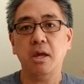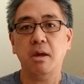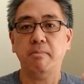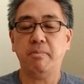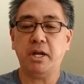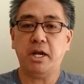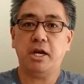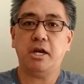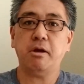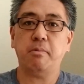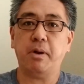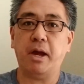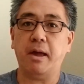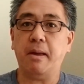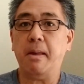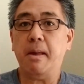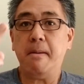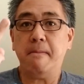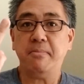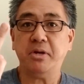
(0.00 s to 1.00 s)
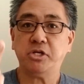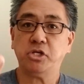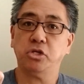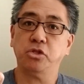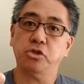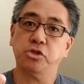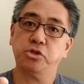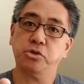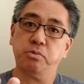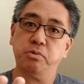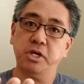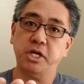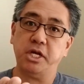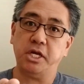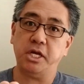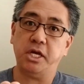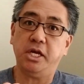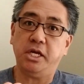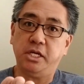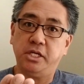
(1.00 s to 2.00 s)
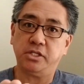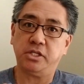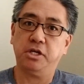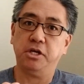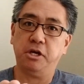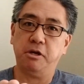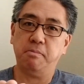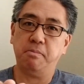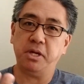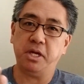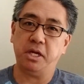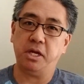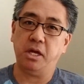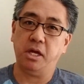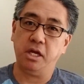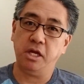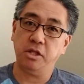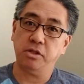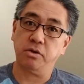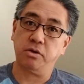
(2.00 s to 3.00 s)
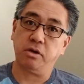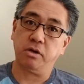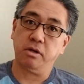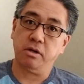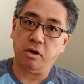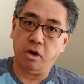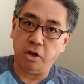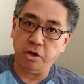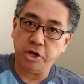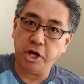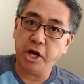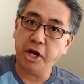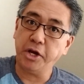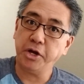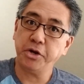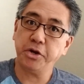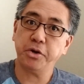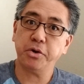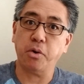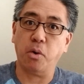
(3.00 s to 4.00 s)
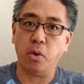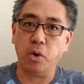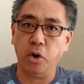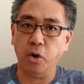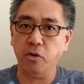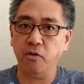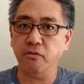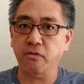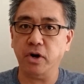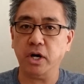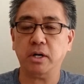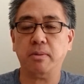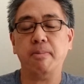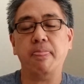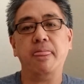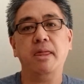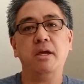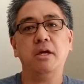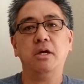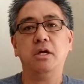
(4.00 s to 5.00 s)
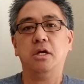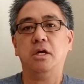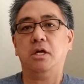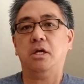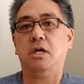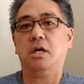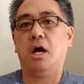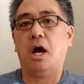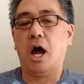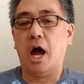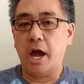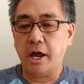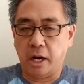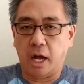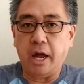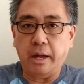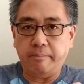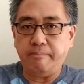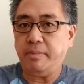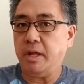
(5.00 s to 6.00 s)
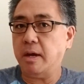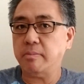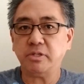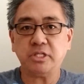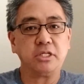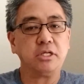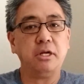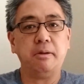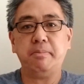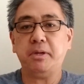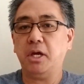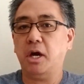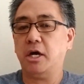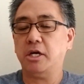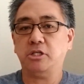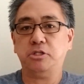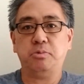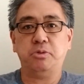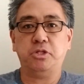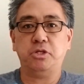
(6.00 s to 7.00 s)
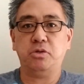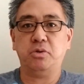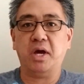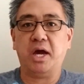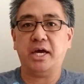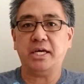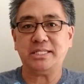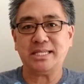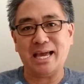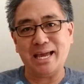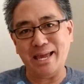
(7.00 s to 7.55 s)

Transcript: But anyway, mission three is going to be either called Under or Over. I... I I'm just going to be honest with you guys.